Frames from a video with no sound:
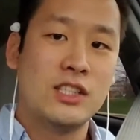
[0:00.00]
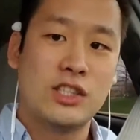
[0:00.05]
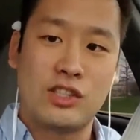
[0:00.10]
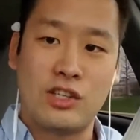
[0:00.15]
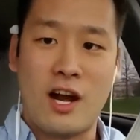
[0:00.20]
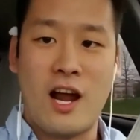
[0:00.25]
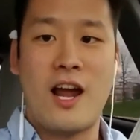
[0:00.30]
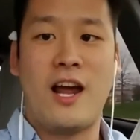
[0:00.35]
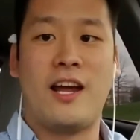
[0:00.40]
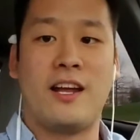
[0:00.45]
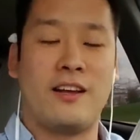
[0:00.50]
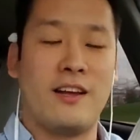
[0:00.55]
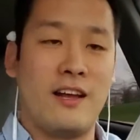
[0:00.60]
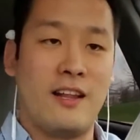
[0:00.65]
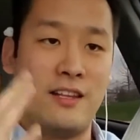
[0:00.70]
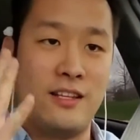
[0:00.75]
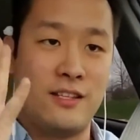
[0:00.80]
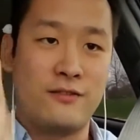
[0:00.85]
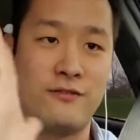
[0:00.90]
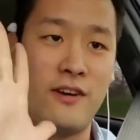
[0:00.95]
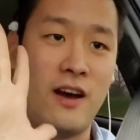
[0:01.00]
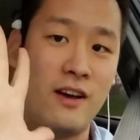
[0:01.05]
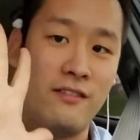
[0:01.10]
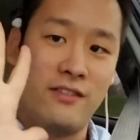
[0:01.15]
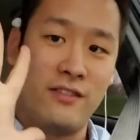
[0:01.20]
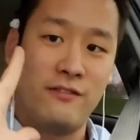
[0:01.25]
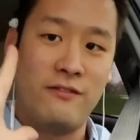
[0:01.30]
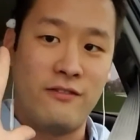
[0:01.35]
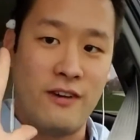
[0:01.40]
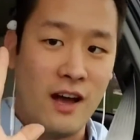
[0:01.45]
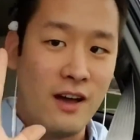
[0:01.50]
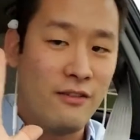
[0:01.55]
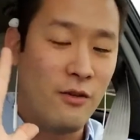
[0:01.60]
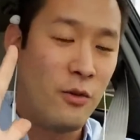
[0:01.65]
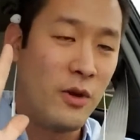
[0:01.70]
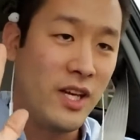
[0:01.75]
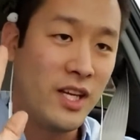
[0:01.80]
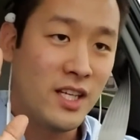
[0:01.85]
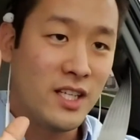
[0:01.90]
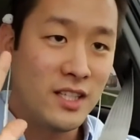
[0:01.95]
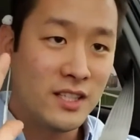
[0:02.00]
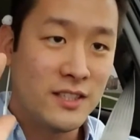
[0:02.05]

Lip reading: trying at least five a week.